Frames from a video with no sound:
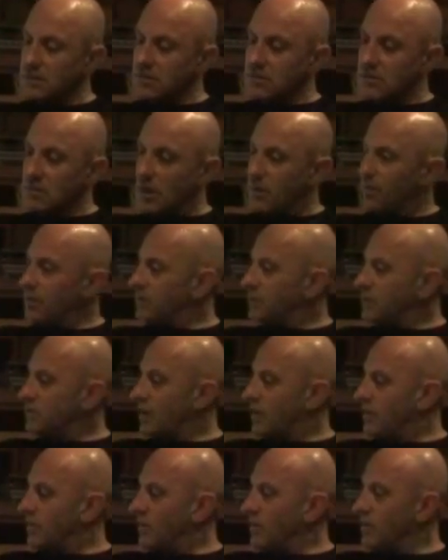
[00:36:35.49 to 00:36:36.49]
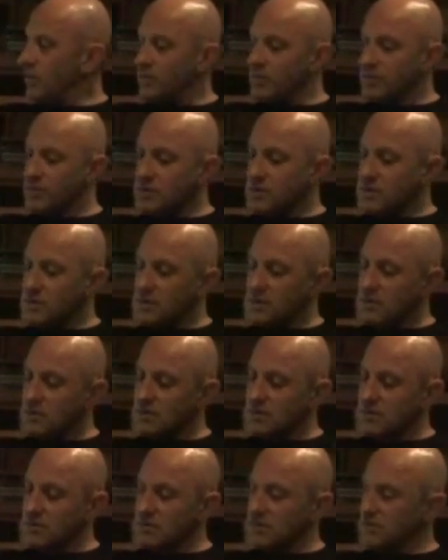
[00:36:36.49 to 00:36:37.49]
a couple of drum loops,
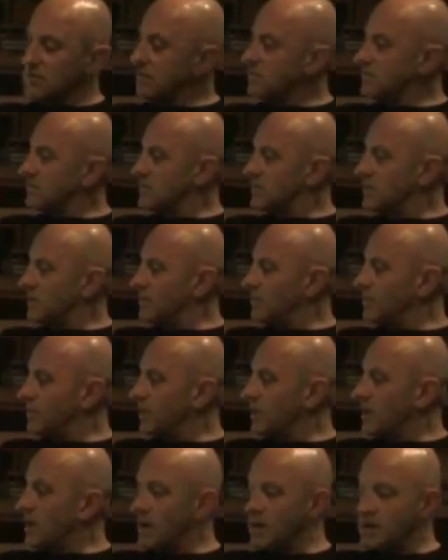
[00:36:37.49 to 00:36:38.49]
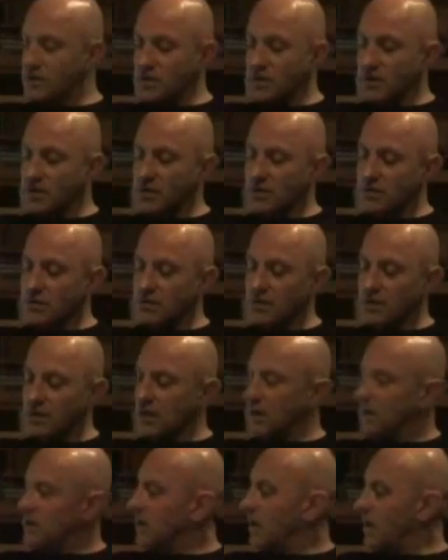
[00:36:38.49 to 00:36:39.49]
some percussion,
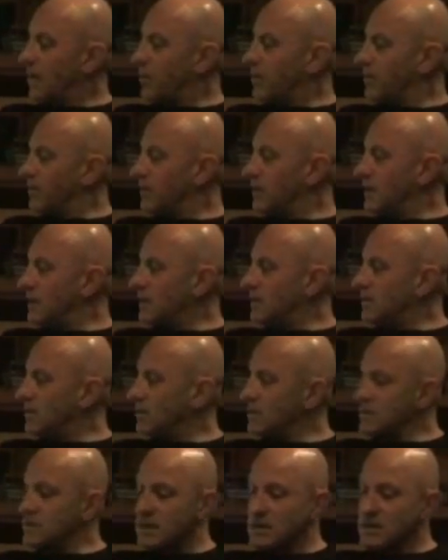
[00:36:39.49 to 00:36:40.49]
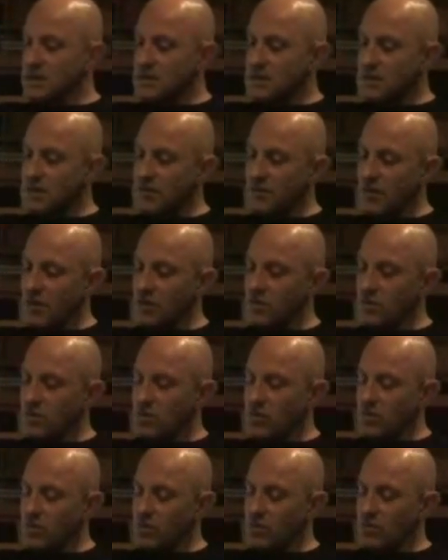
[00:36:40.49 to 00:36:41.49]
couple of lead noises, a
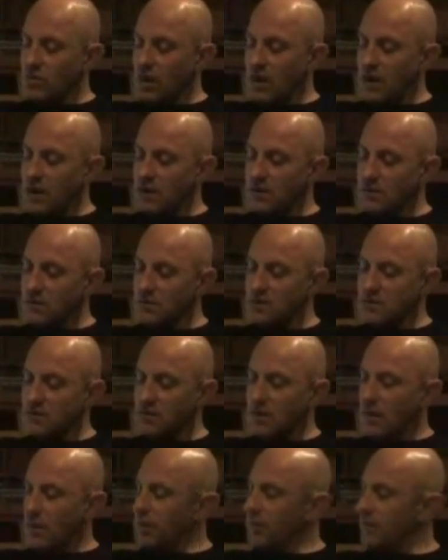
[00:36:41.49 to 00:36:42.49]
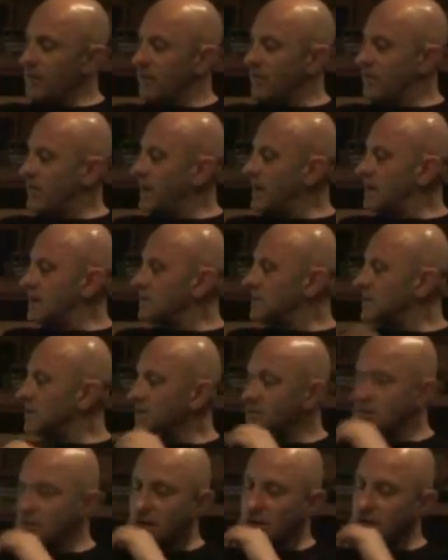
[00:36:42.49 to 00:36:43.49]
vocal, and a couple of effects, and
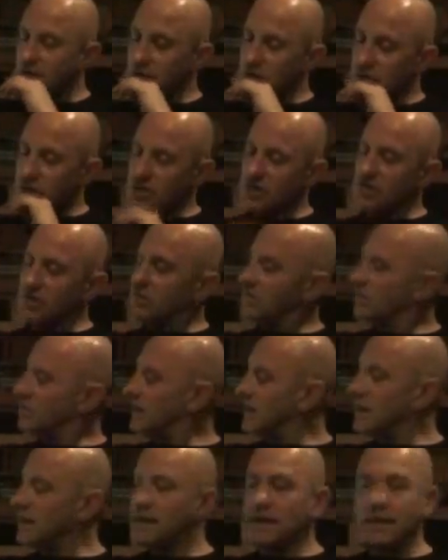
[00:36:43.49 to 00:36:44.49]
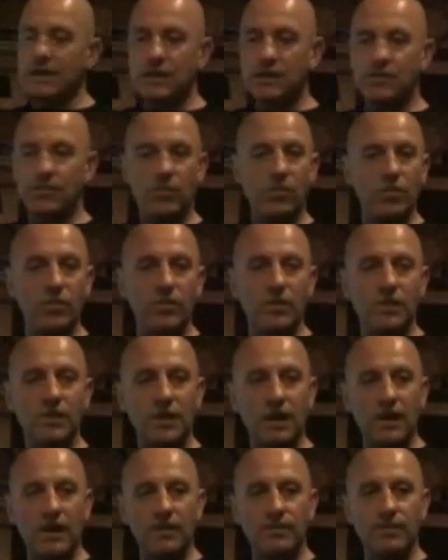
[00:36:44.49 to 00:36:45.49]
you shouldn't really need more than
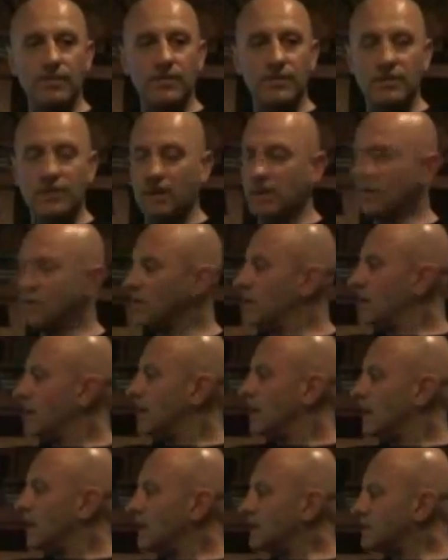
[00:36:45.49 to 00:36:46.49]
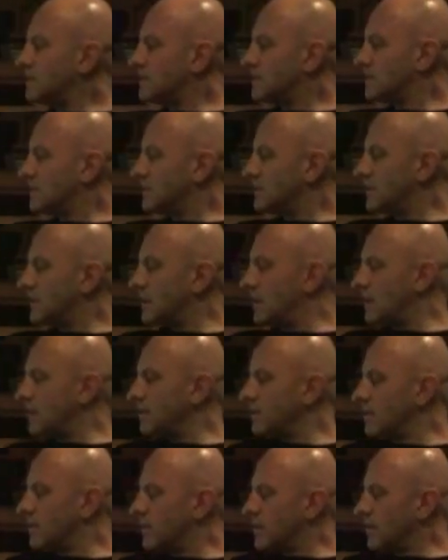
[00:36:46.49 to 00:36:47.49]
that. So it's, you know,
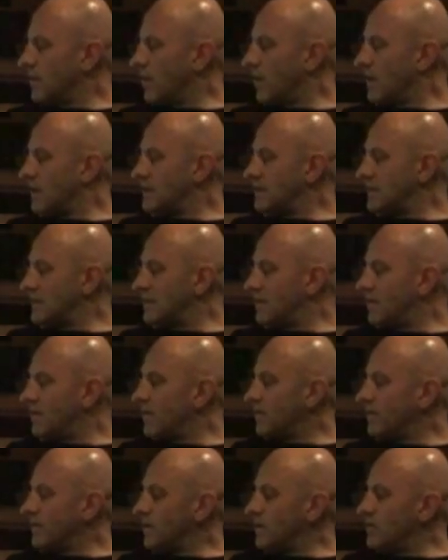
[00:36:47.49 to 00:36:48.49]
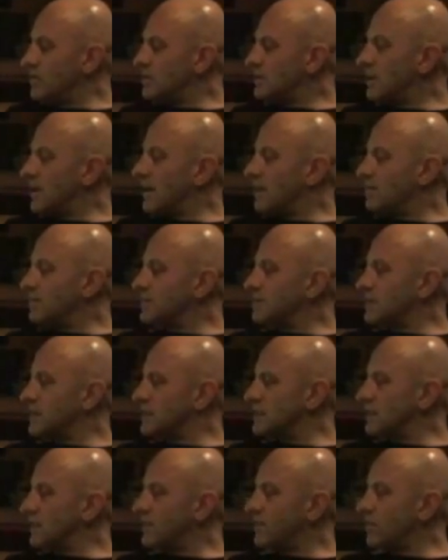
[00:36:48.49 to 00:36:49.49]
the idea of using up
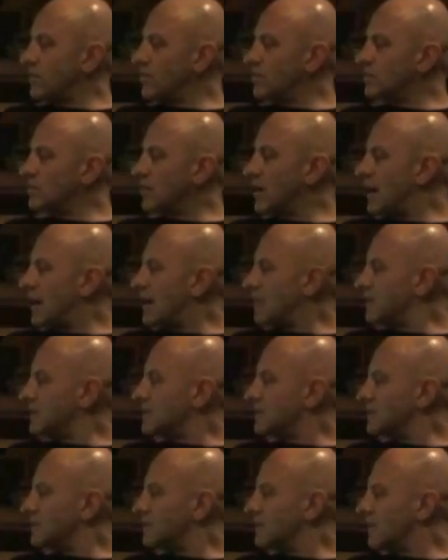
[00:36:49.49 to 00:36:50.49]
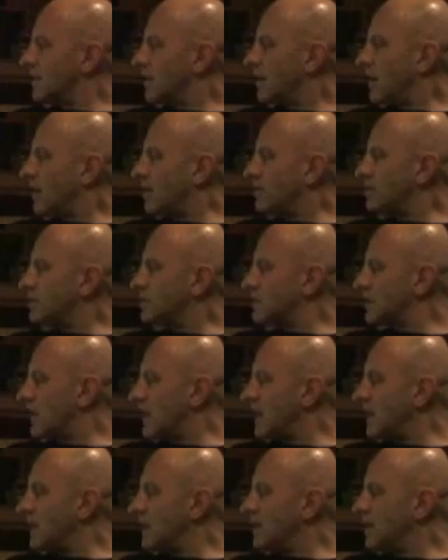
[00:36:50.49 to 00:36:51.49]
64 tracks, I would
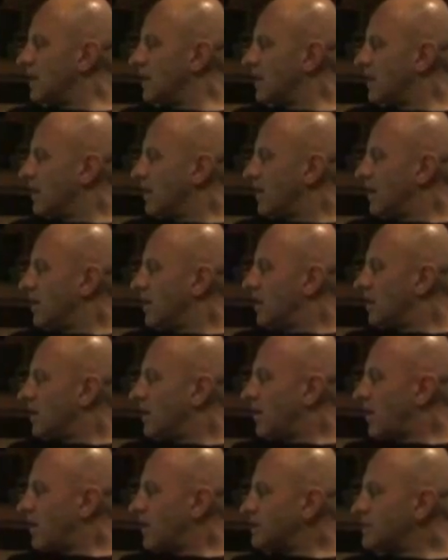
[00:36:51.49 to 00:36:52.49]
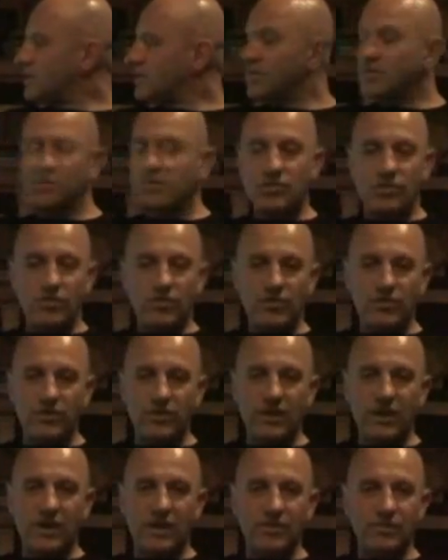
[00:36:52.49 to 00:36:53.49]
say life's too short for
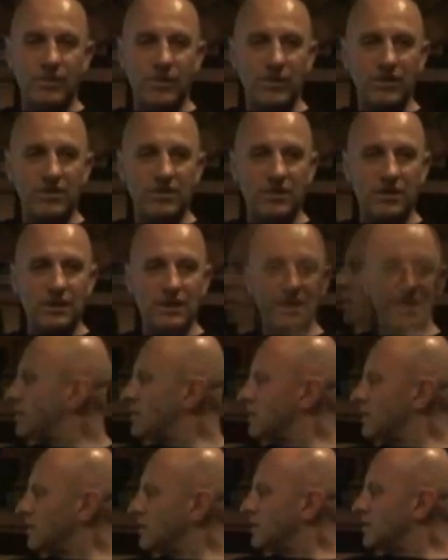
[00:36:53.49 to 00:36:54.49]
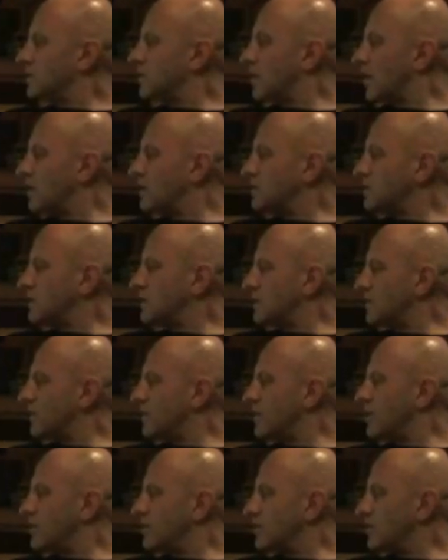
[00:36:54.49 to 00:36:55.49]
that personally. The chances of
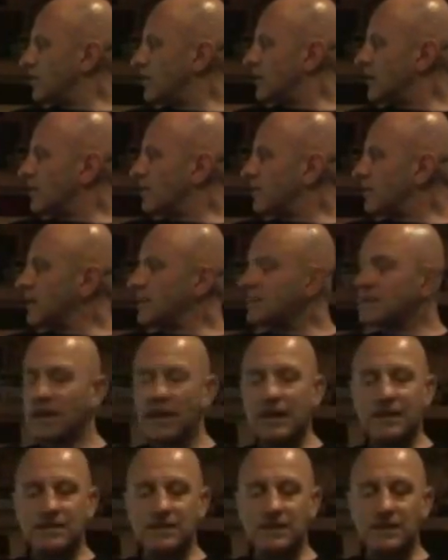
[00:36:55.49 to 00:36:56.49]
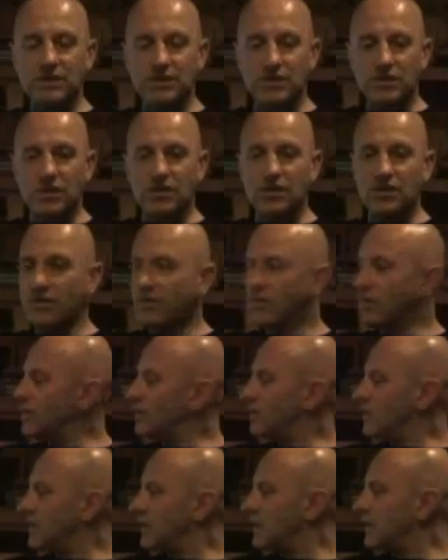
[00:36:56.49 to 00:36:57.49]
you doing a fantastic tune, if you
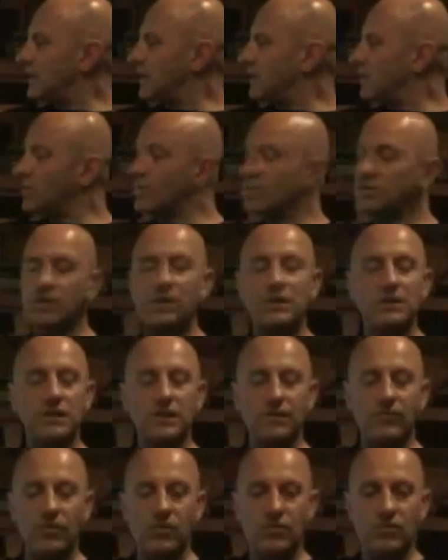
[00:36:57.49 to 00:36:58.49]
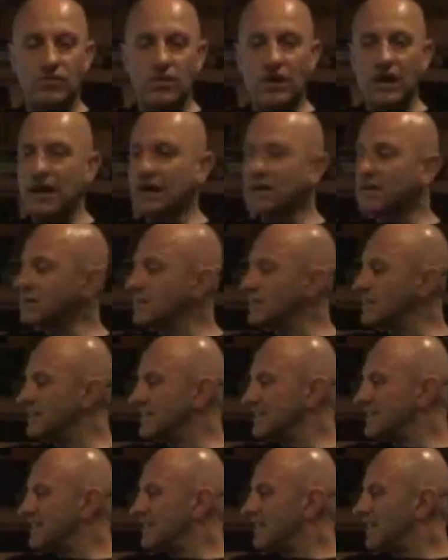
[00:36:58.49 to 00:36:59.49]
need all 64 tracks,
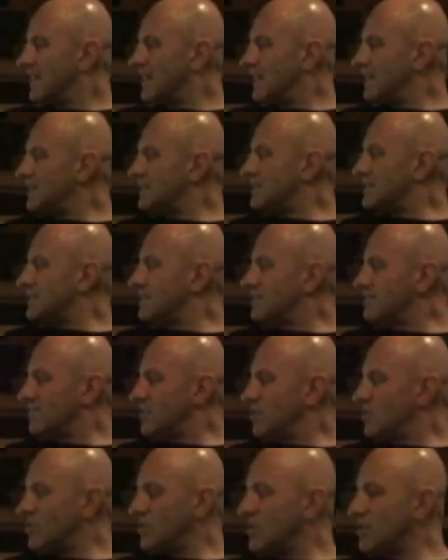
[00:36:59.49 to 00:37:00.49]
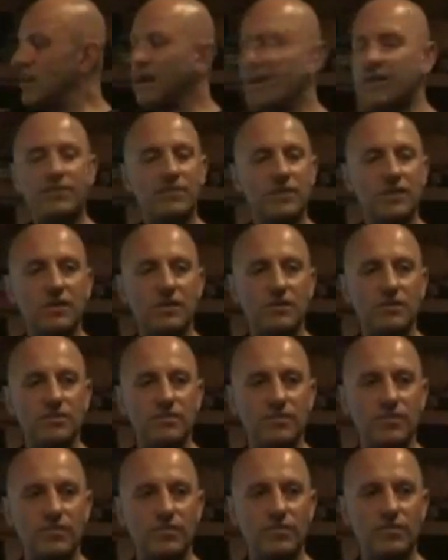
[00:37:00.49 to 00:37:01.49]
you shouldn't have to.
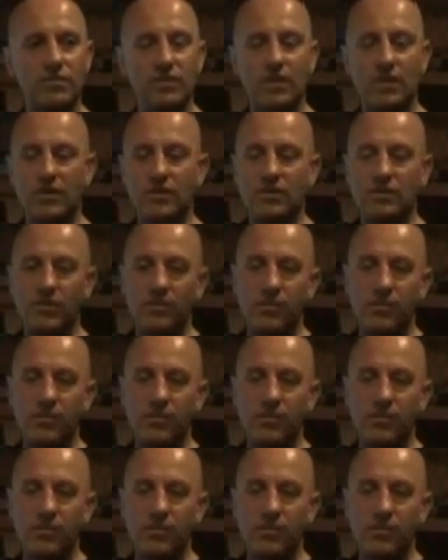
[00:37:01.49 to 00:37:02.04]
The